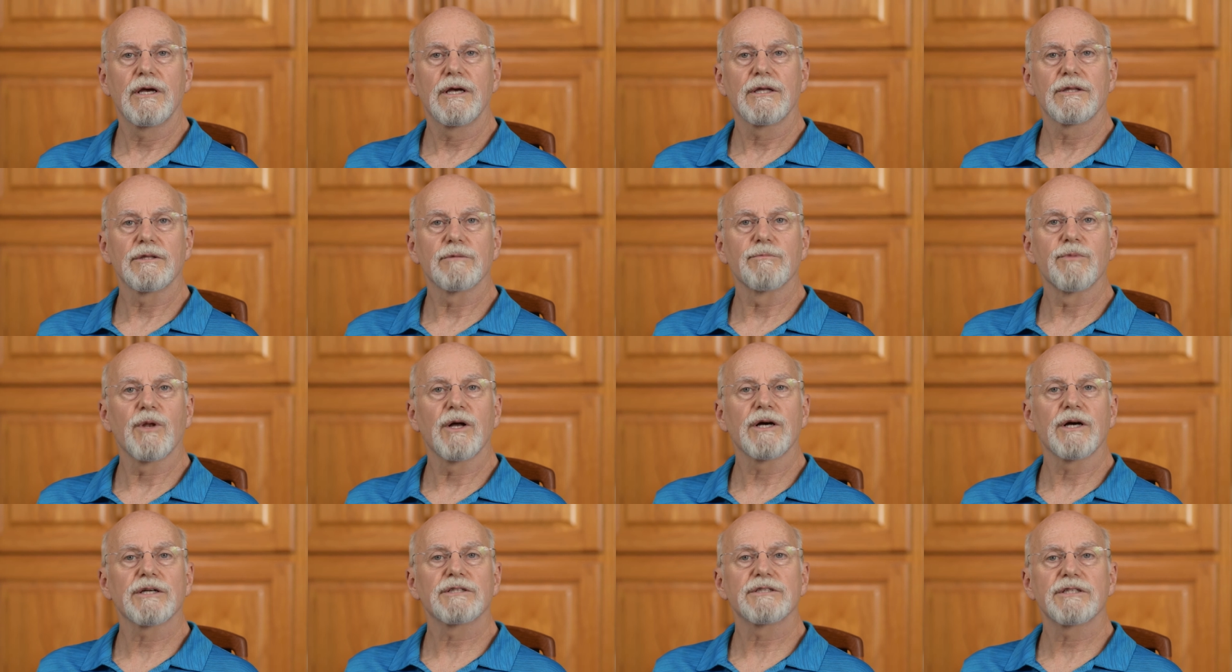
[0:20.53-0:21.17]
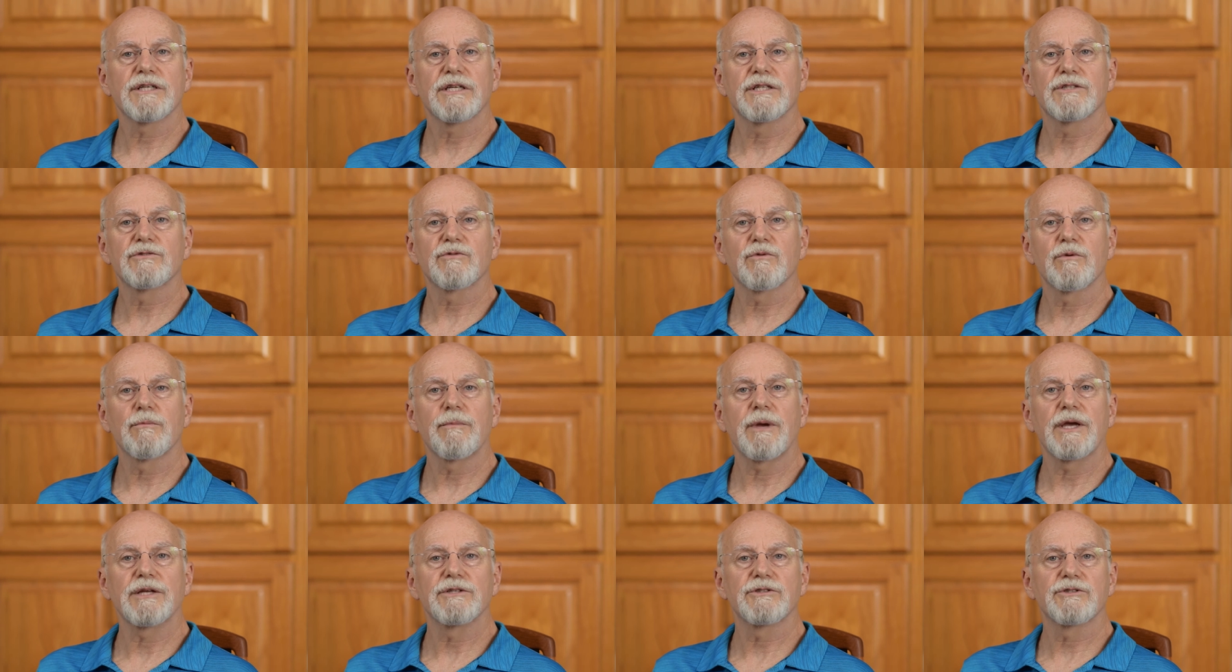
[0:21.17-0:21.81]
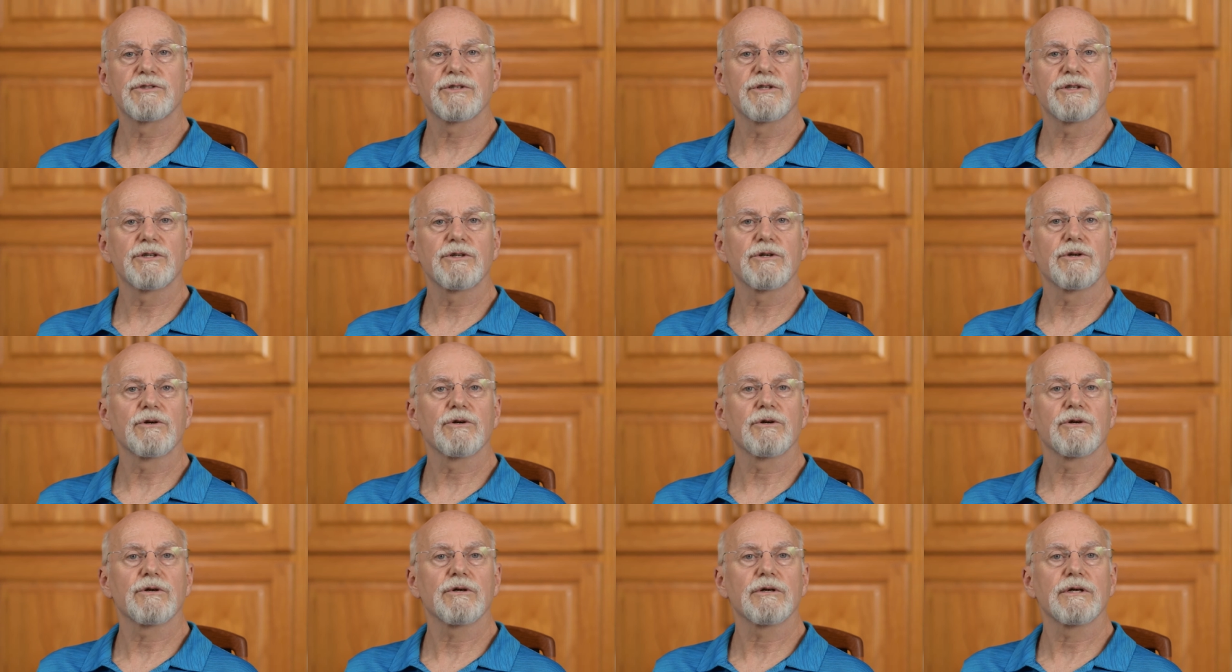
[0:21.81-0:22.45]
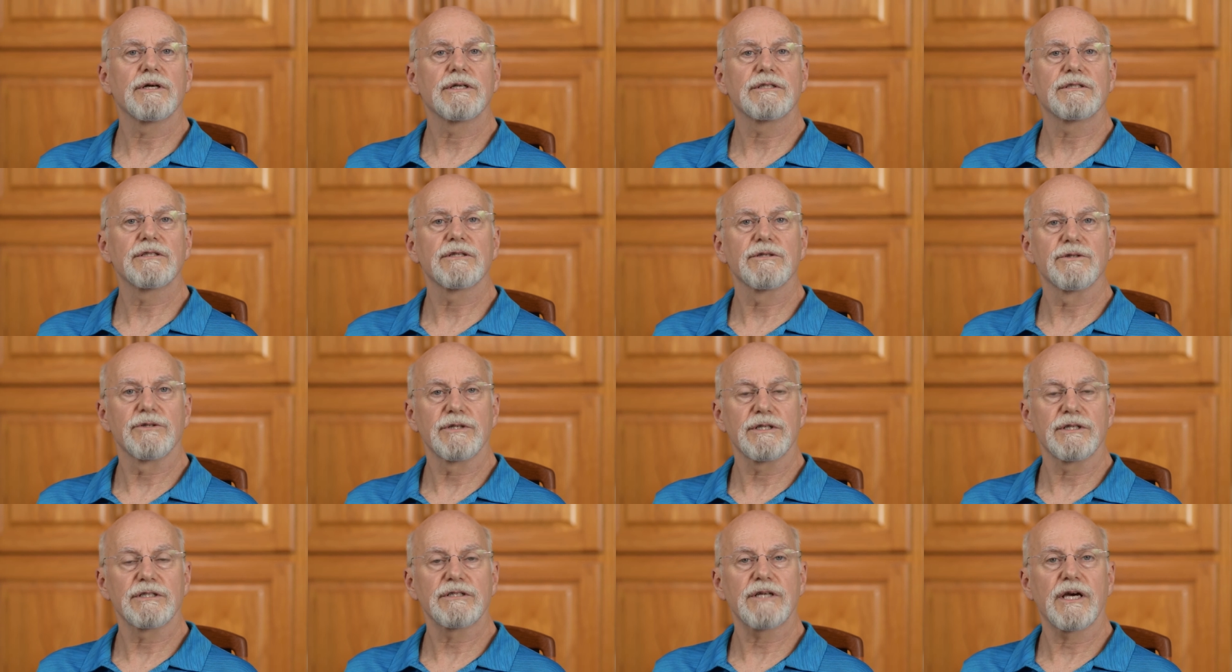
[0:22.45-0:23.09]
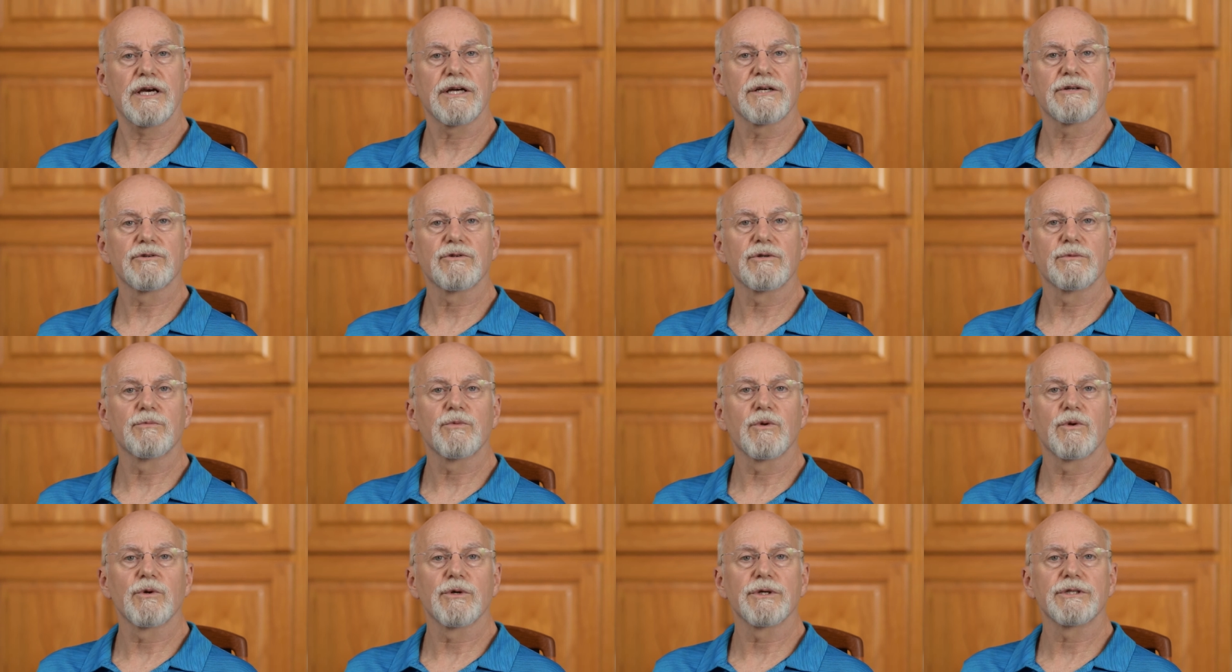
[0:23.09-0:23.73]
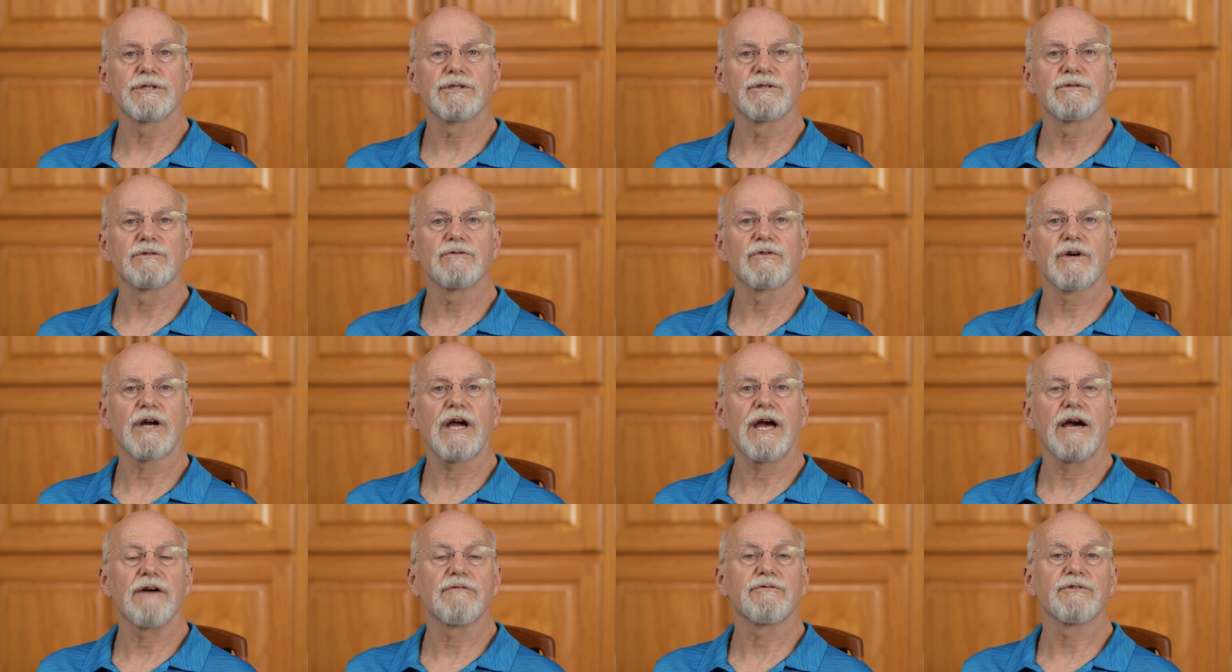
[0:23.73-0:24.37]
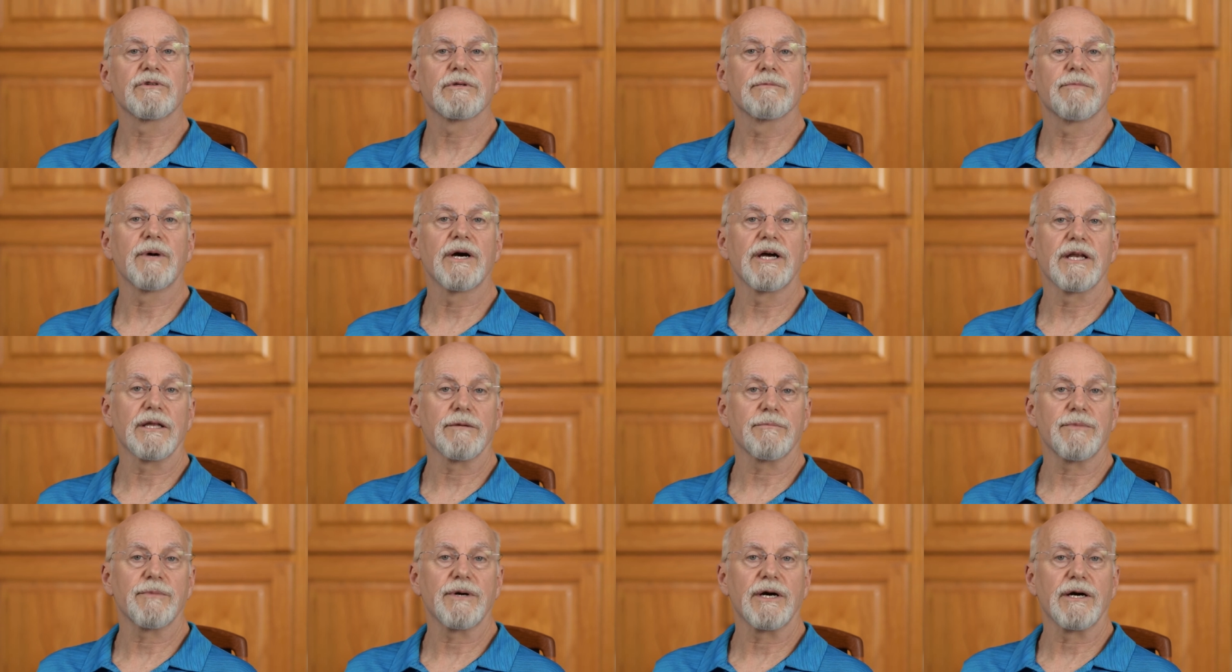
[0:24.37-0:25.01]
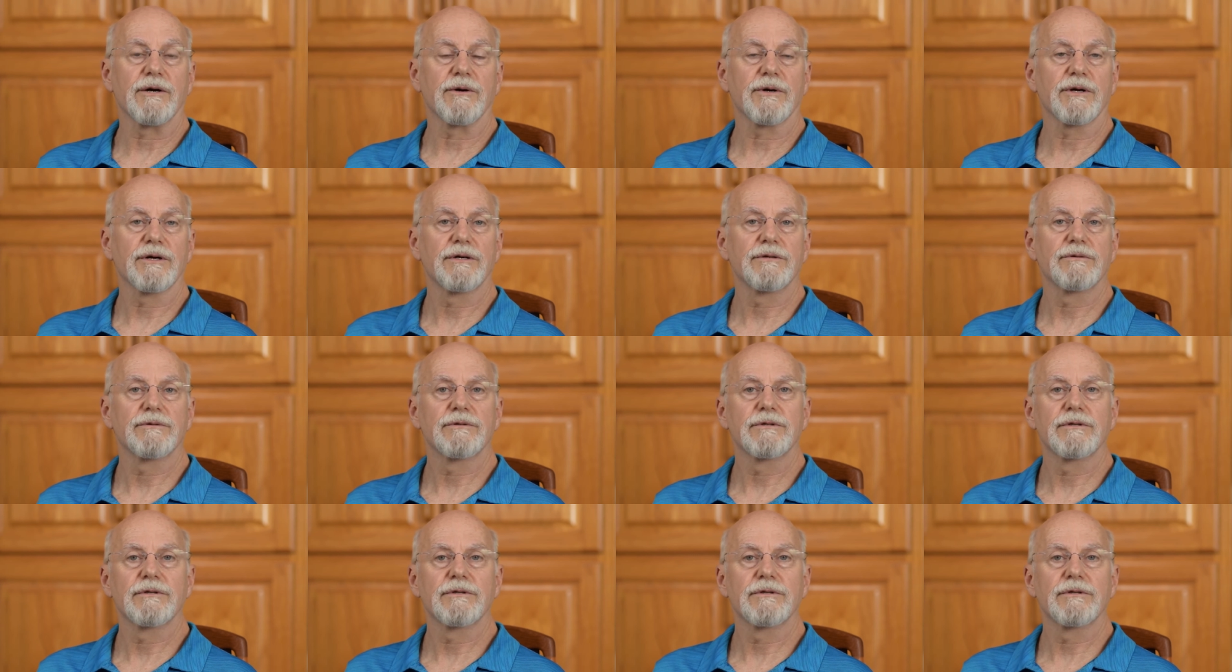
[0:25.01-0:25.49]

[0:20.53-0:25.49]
The blockchains remain secure until an attacker deploys over half of the mining power.